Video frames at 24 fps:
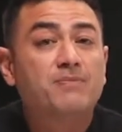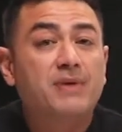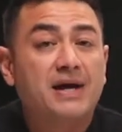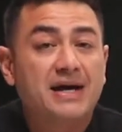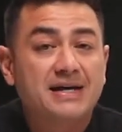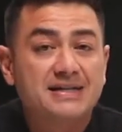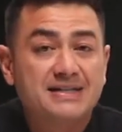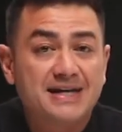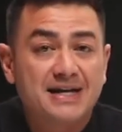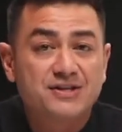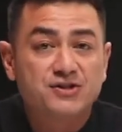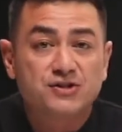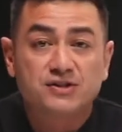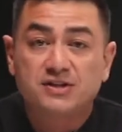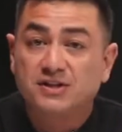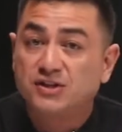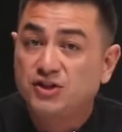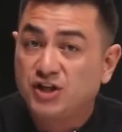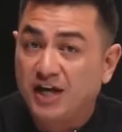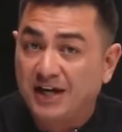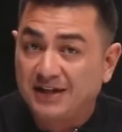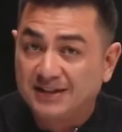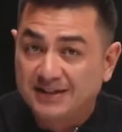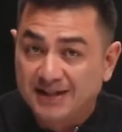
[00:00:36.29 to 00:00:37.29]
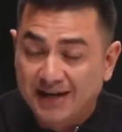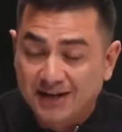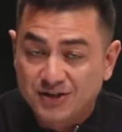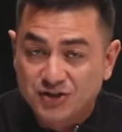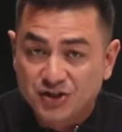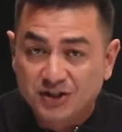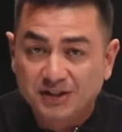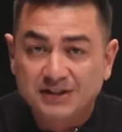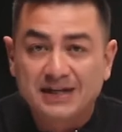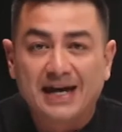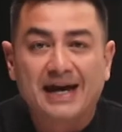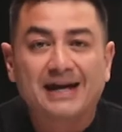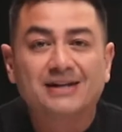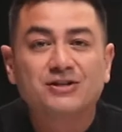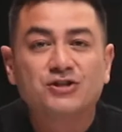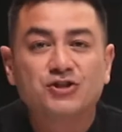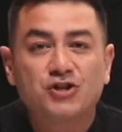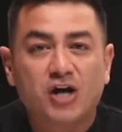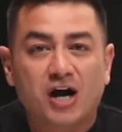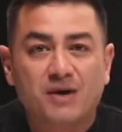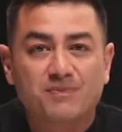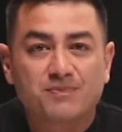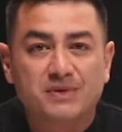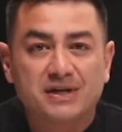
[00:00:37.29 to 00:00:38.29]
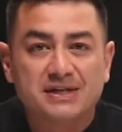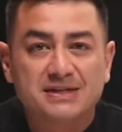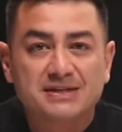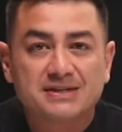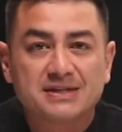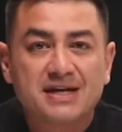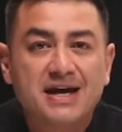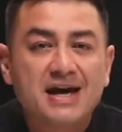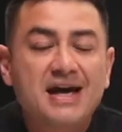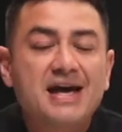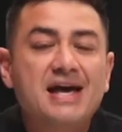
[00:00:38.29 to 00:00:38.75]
pay attention to chain tension and sharpness.